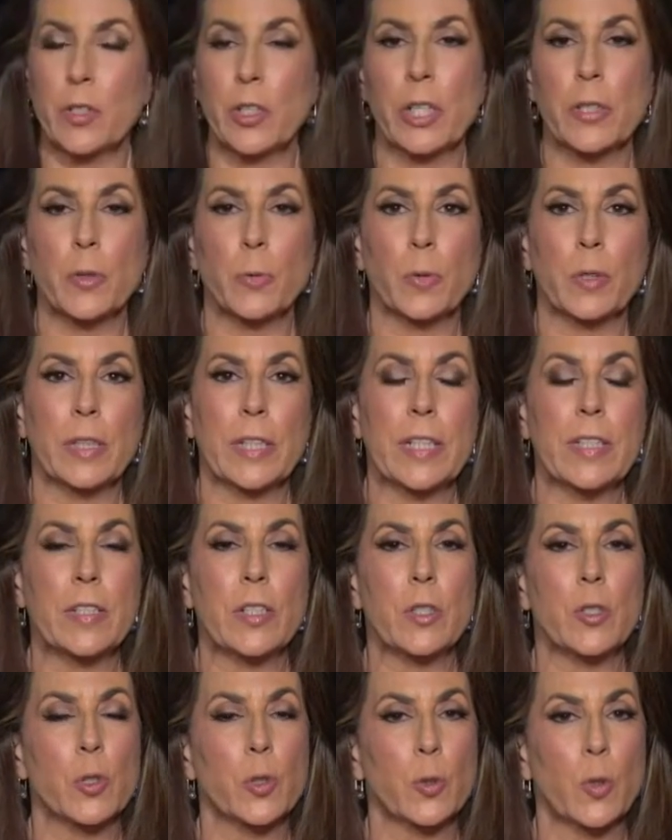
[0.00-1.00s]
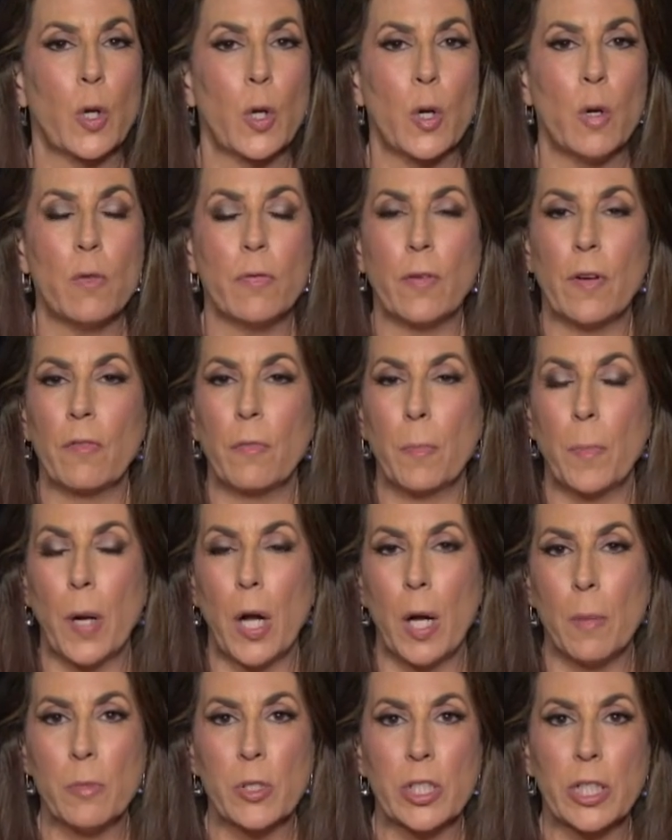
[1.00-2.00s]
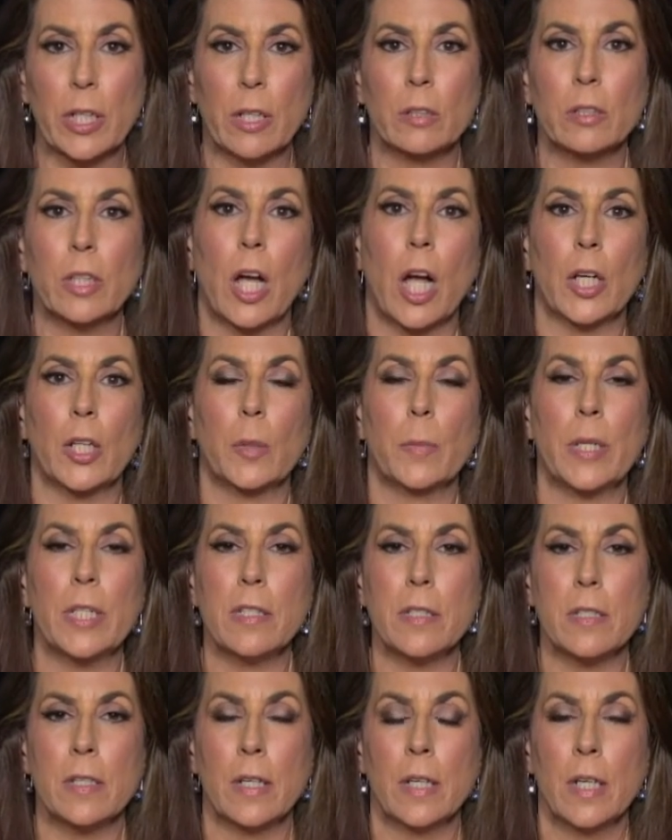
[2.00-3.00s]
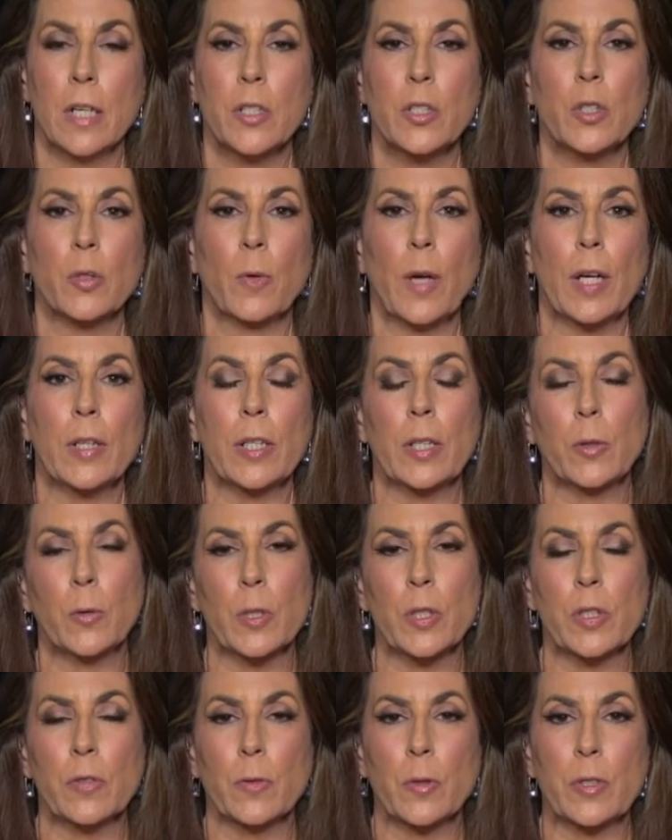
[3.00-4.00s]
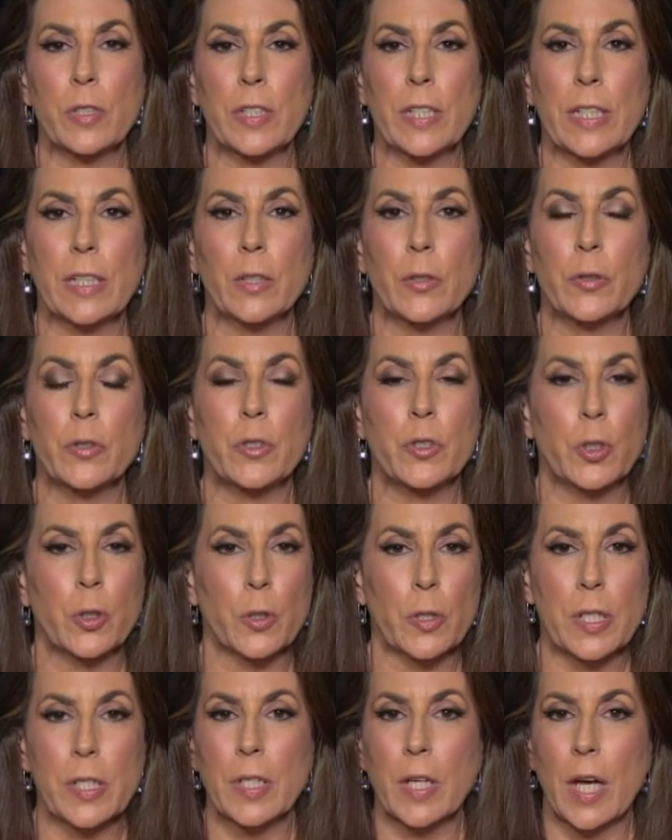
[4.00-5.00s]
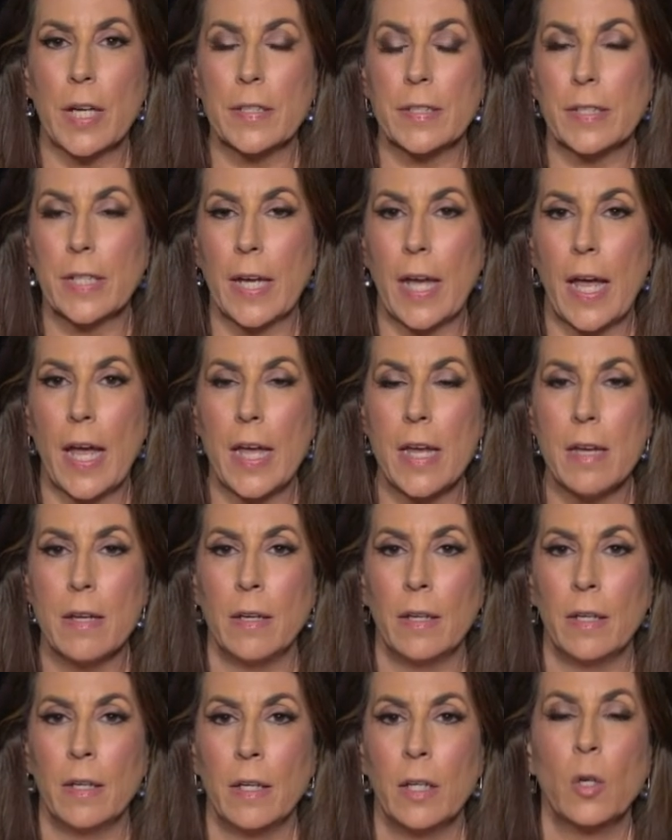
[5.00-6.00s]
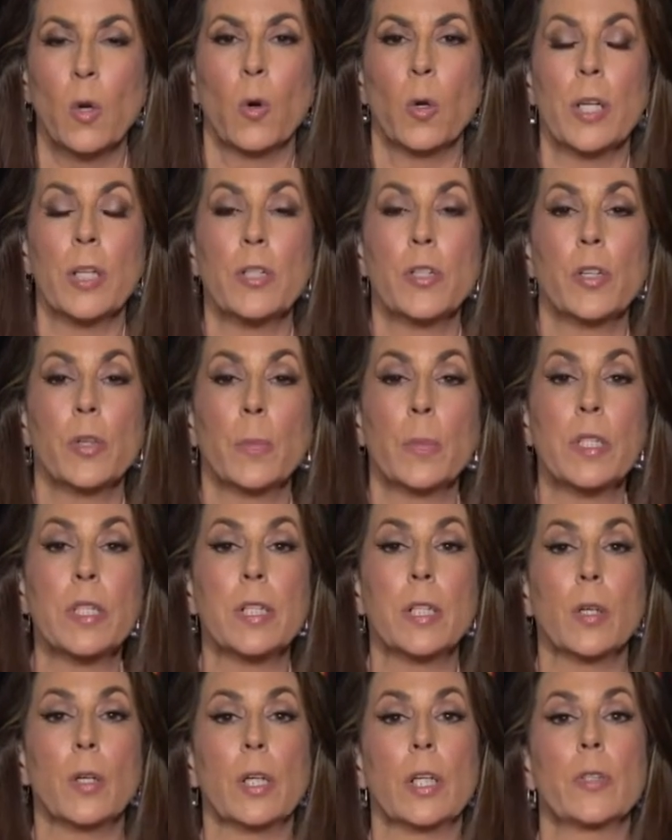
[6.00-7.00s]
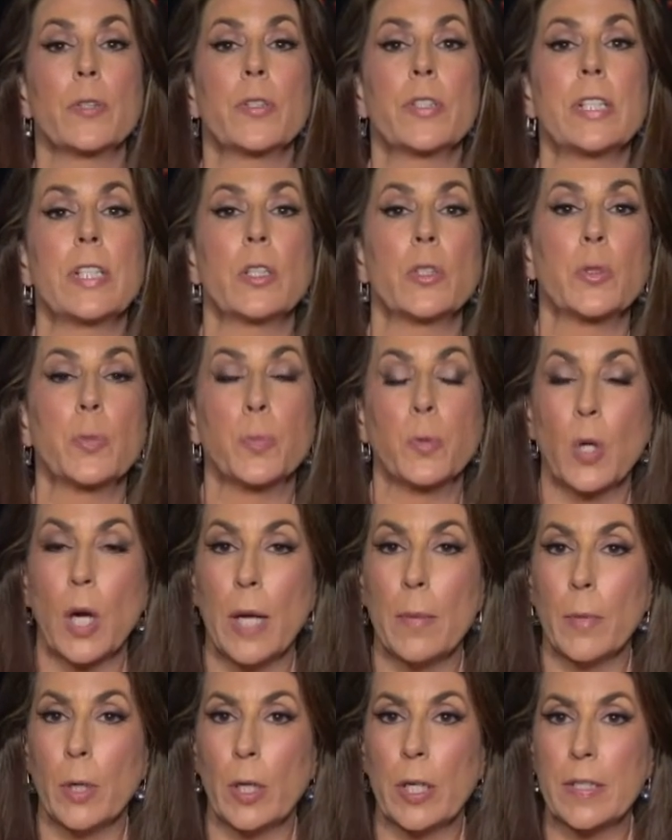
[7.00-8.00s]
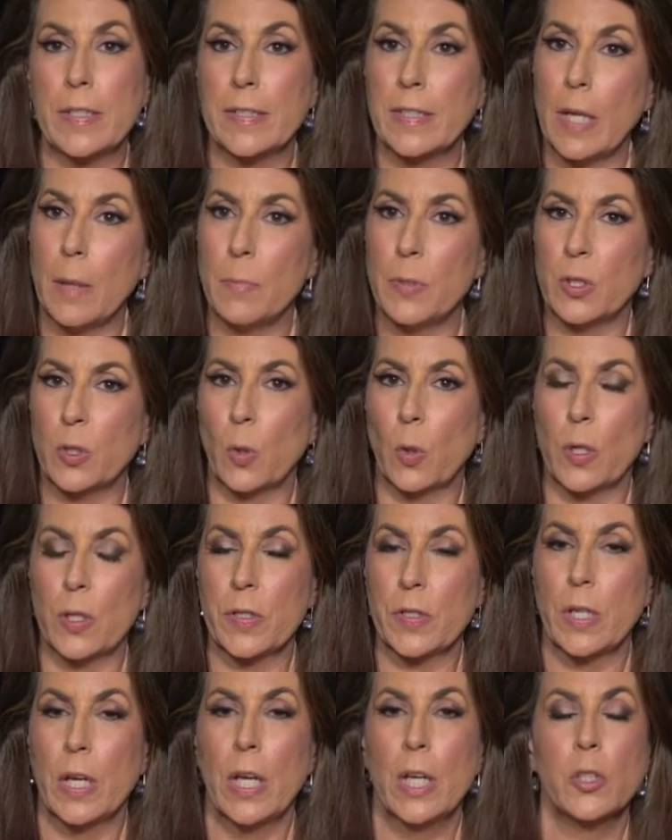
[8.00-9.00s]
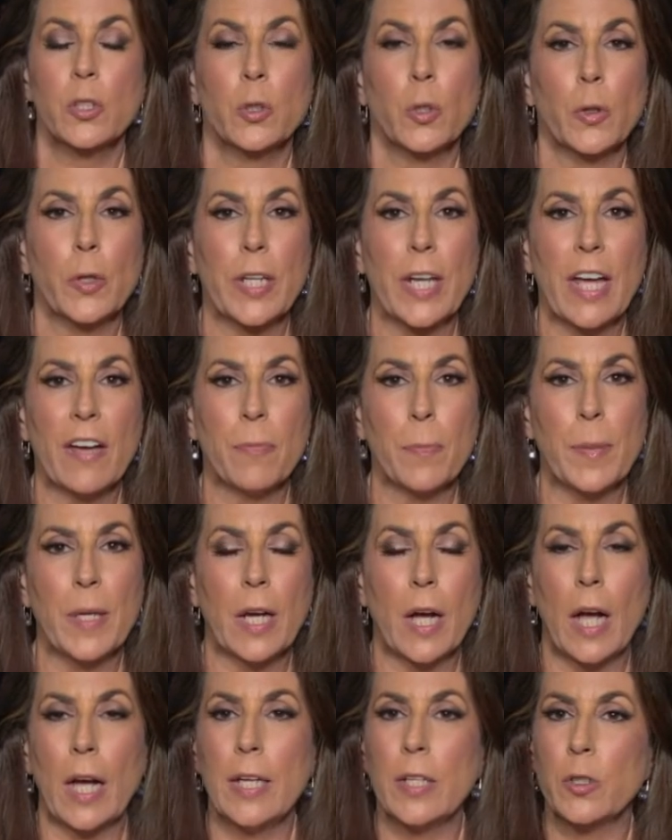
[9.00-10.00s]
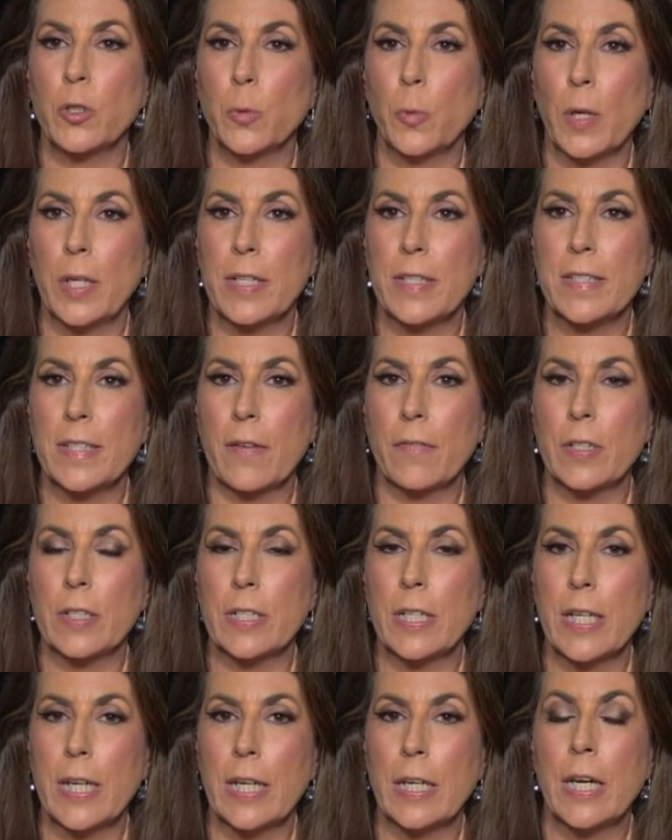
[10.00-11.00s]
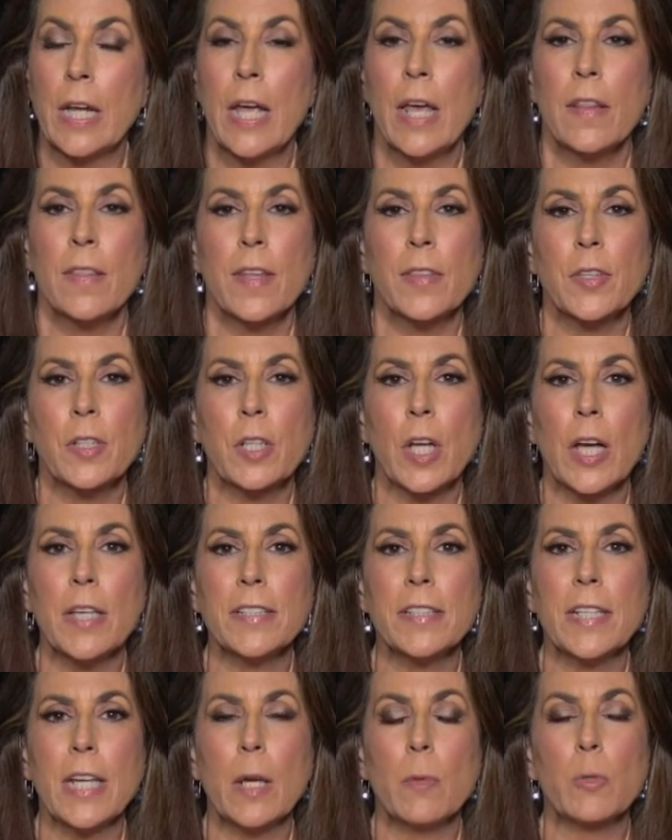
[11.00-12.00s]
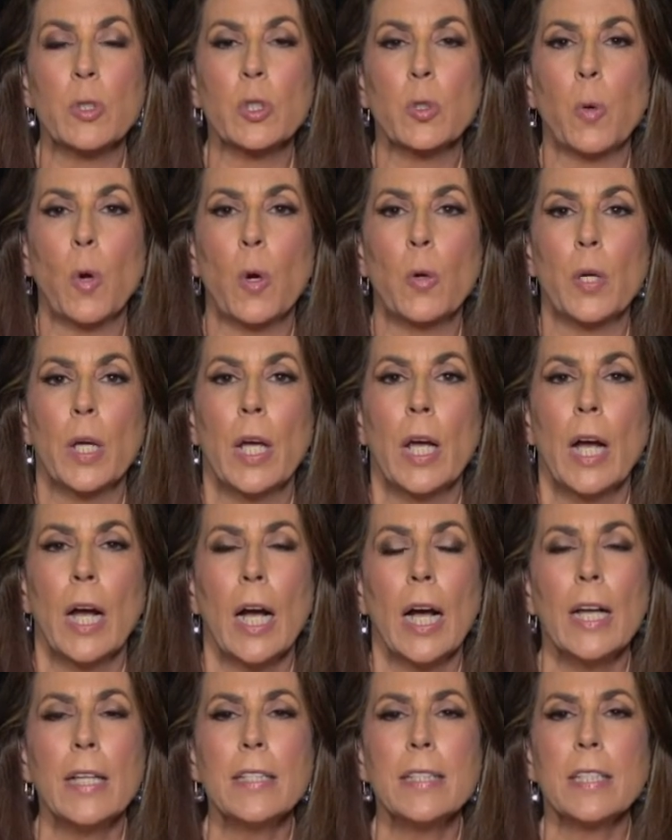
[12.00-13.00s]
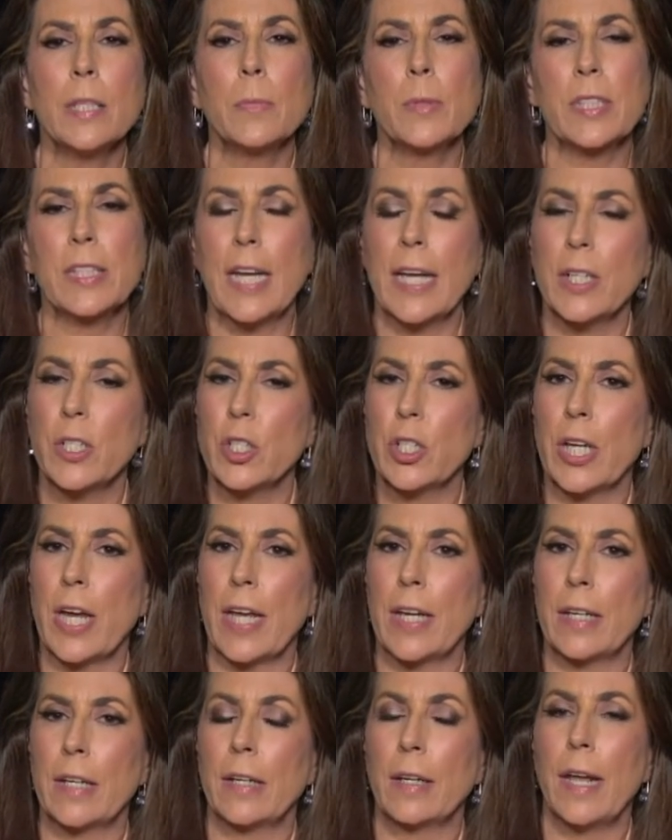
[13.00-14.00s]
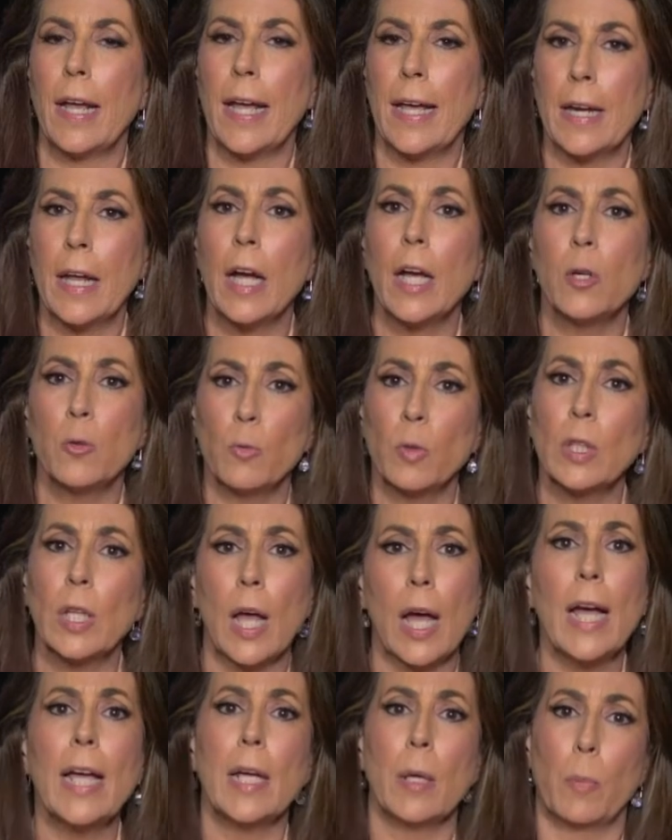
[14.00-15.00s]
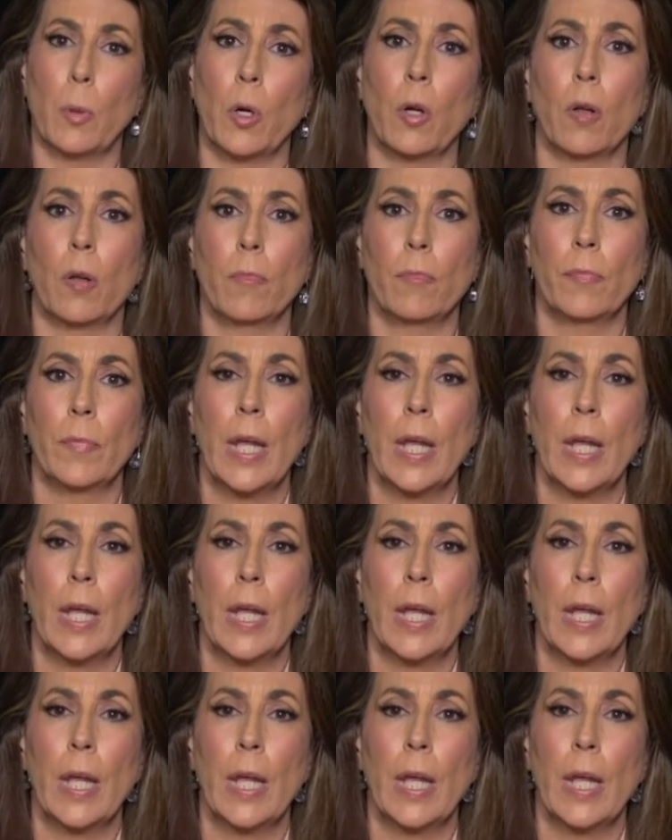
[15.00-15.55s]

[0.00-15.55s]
just released a trove of bombshell documents surrounding Christopher Steele's dirty dossier. According to the material, Steele's primary subsource told the FBI in 2017 that the dossier was, quote, unsubstantiated and unreliable.